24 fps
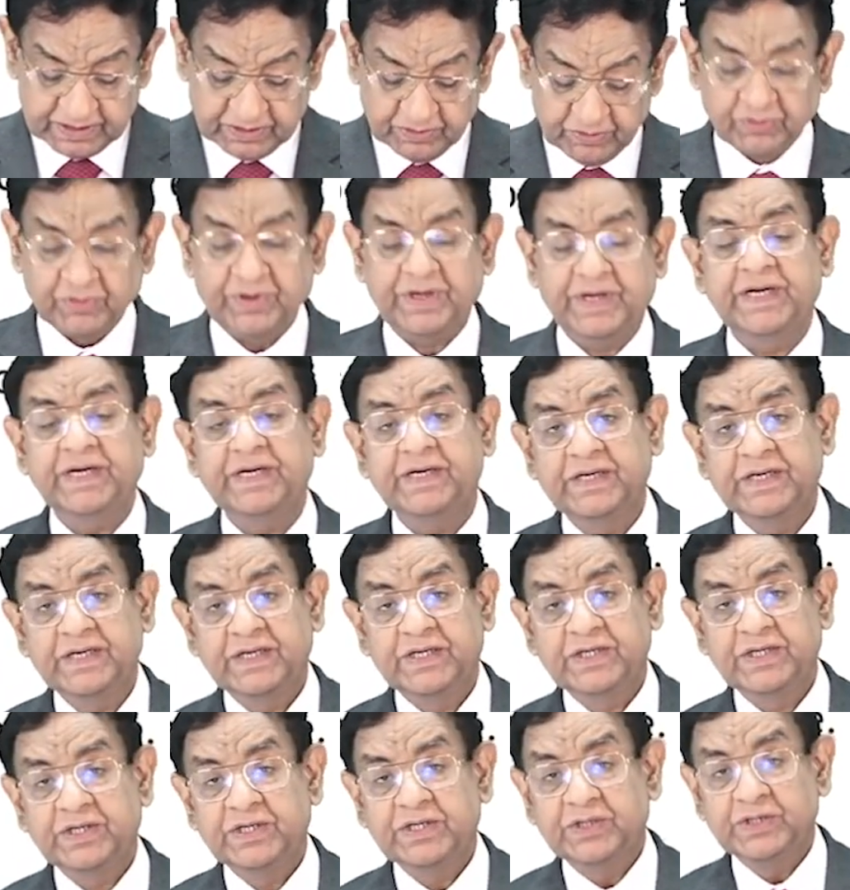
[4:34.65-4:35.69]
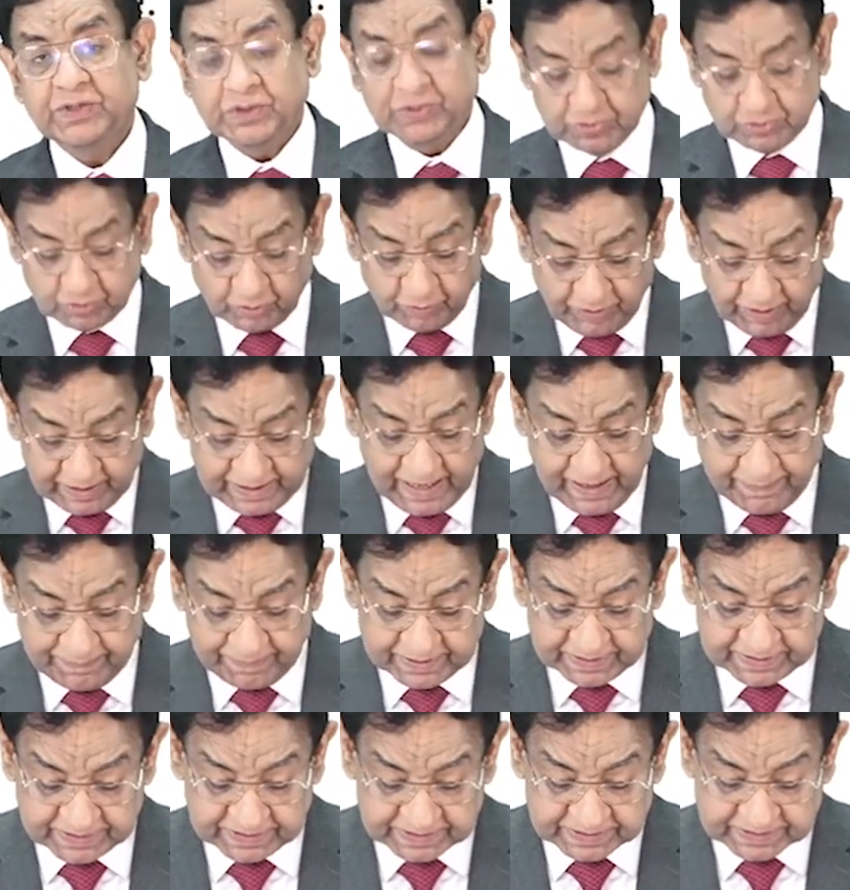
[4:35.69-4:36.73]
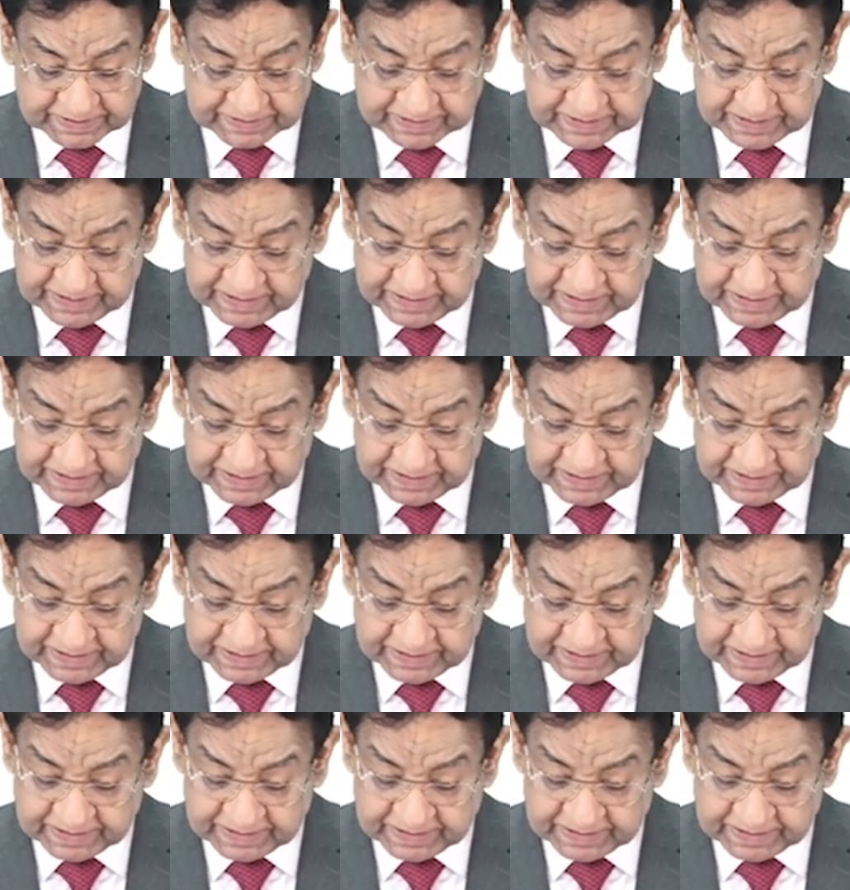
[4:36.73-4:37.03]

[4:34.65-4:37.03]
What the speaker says: Okay. So what happened in this?